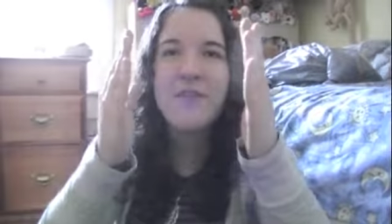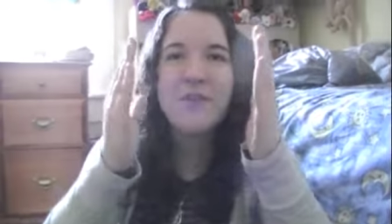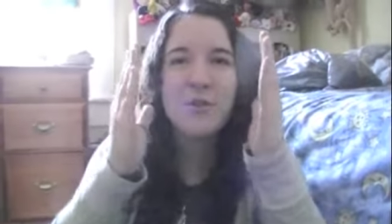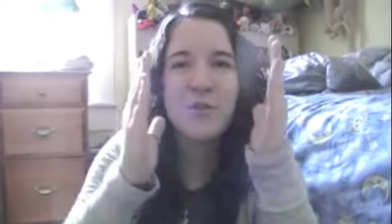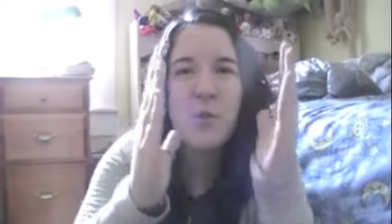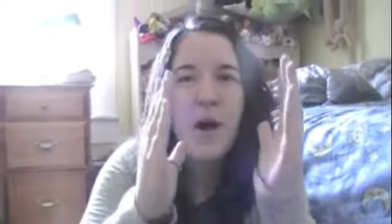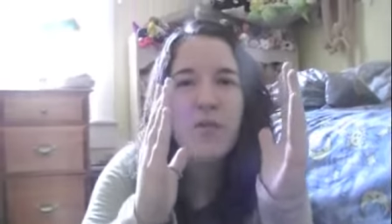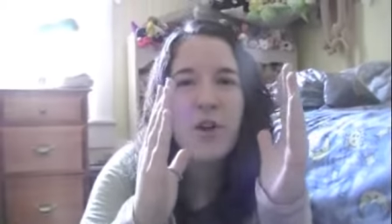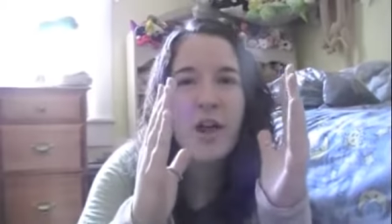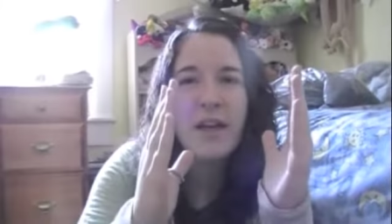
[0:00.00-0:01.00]
until 12
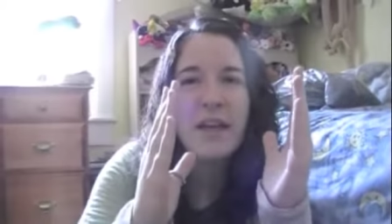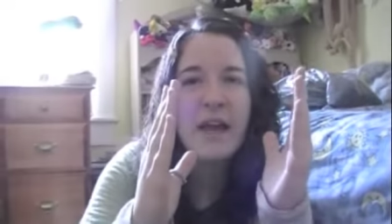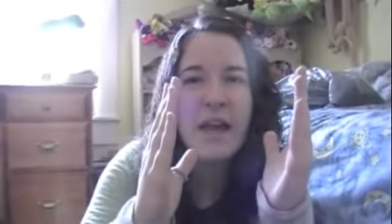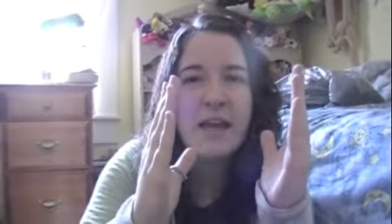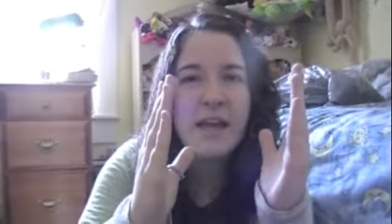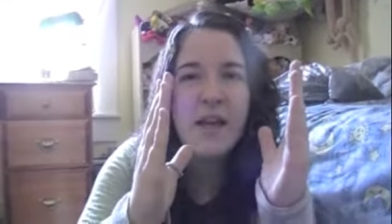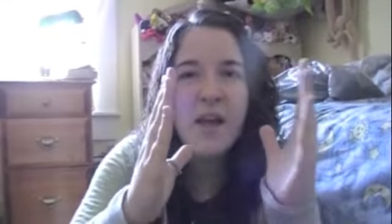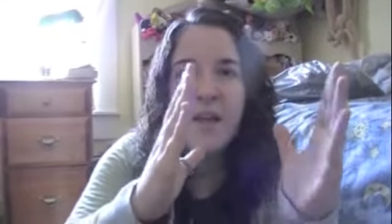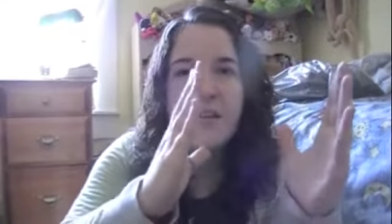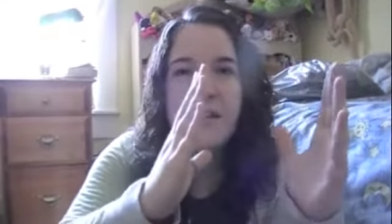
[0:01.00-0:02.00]
o'clock at night
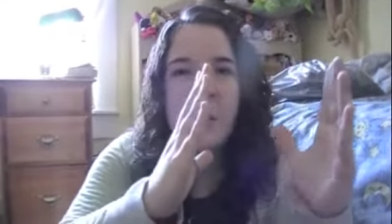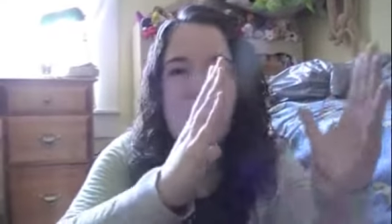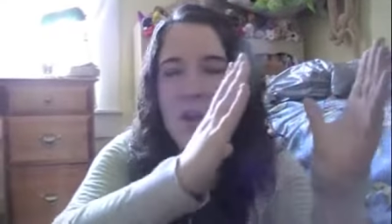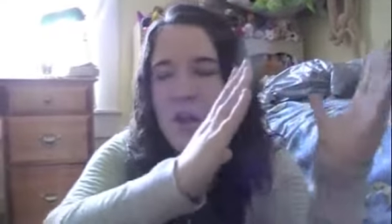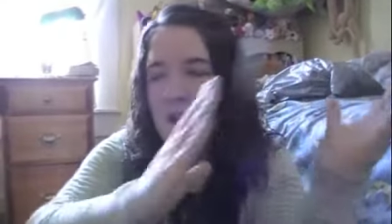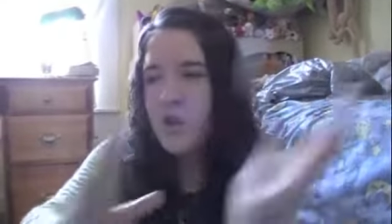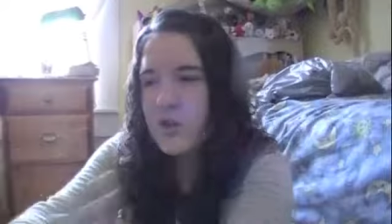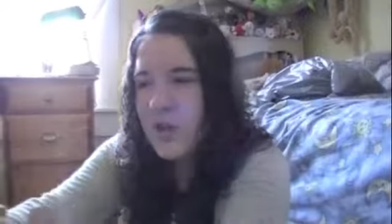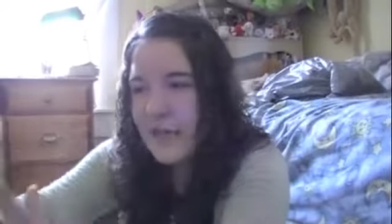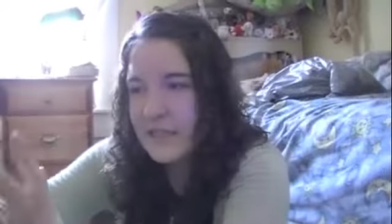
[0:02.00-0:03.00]
till,
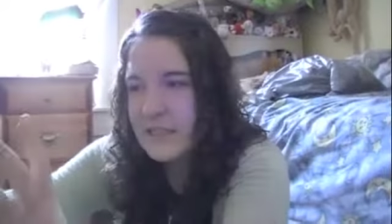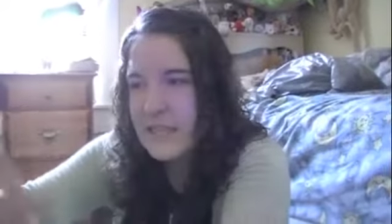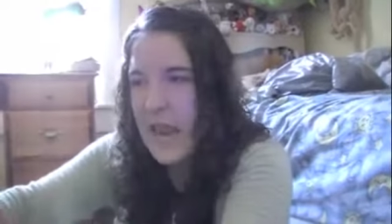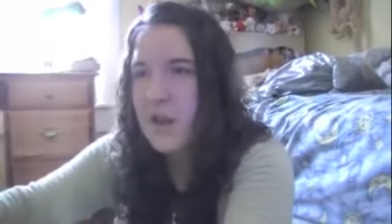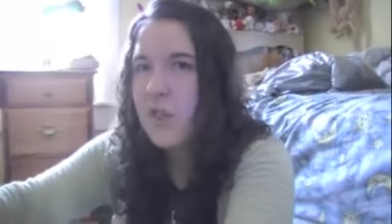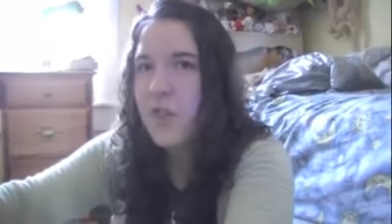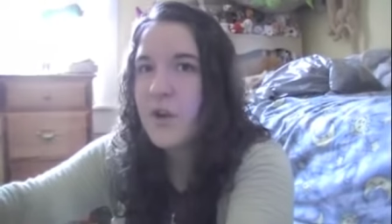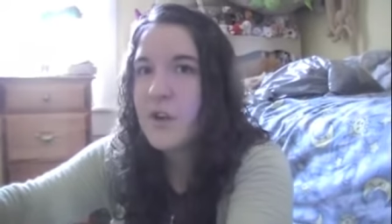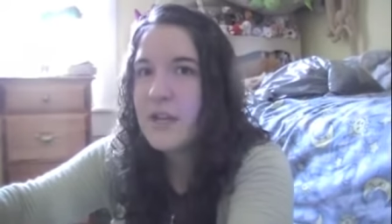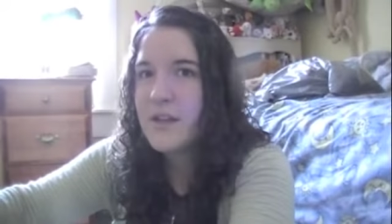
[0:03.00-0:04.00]
like,
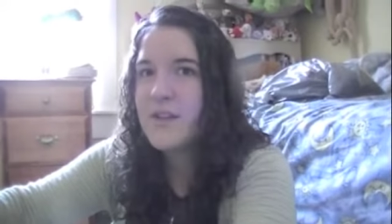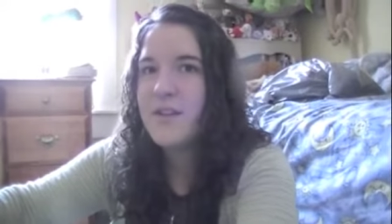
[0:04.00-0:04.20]
10:30